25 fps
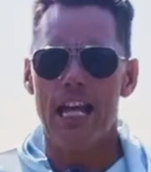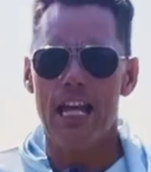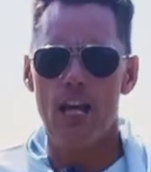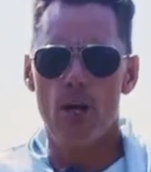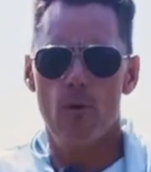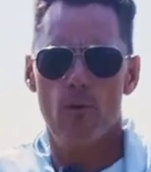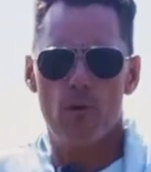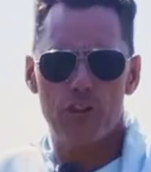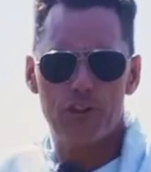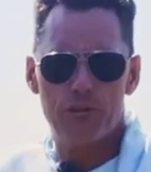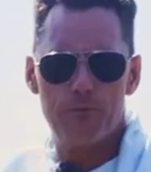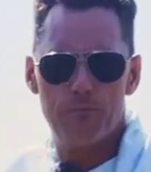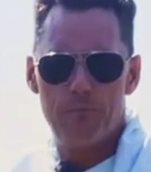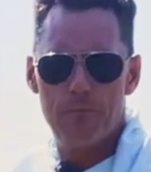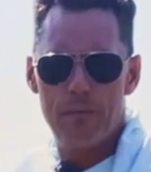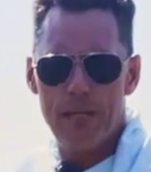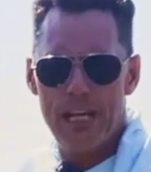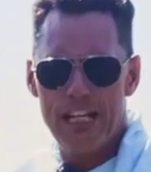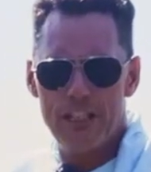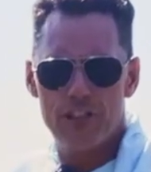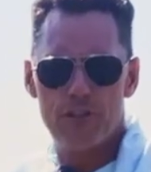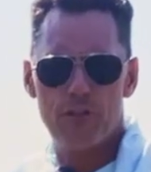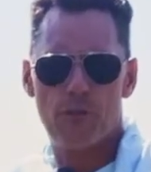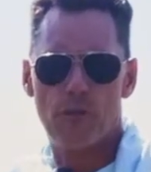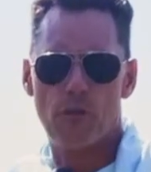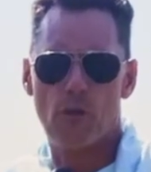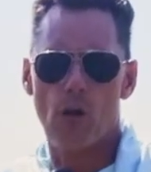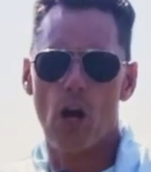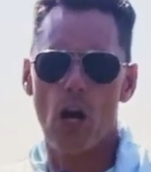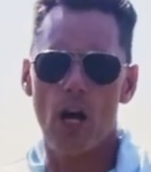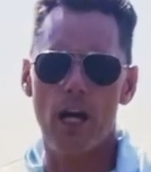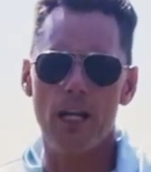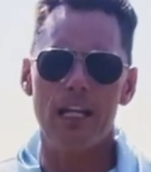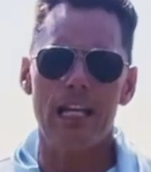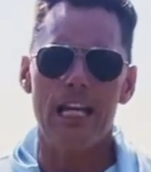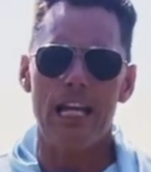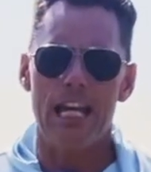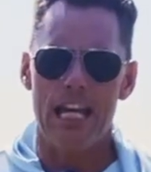It was
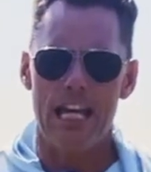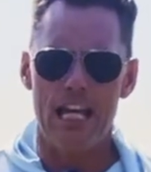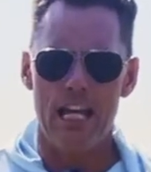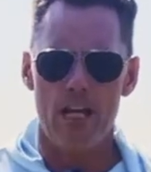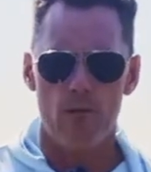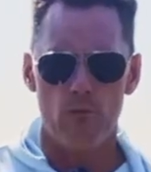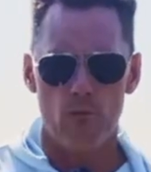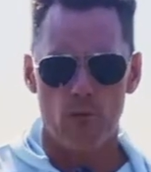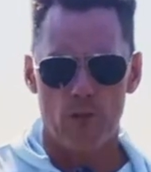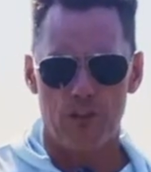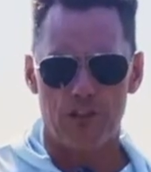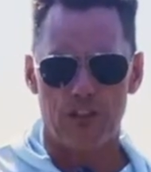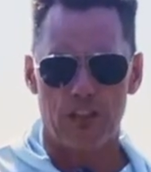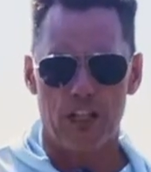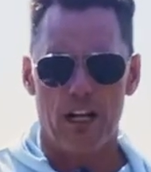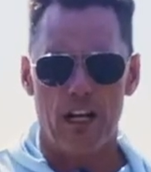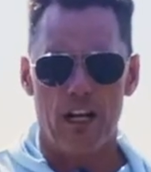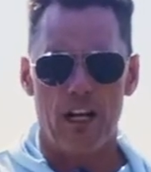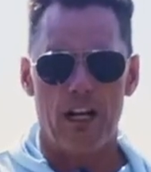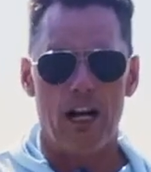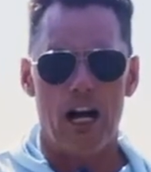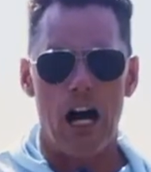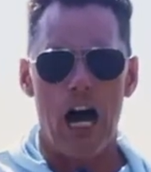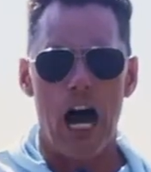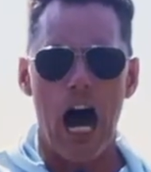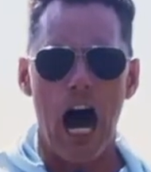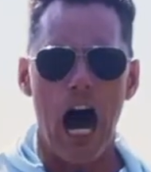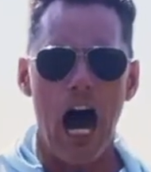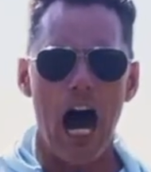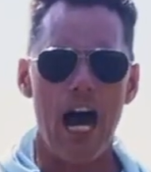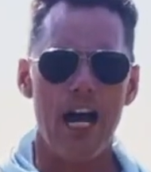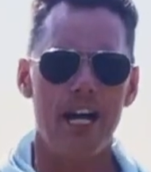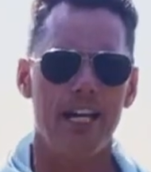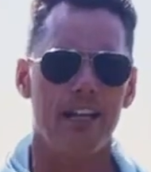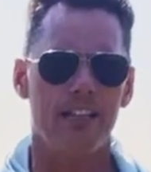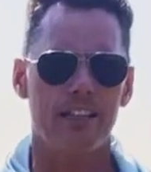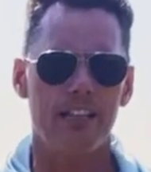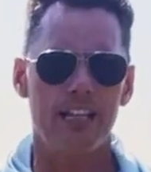beachfront. It was a
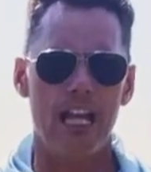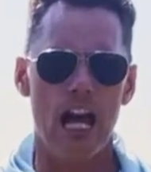high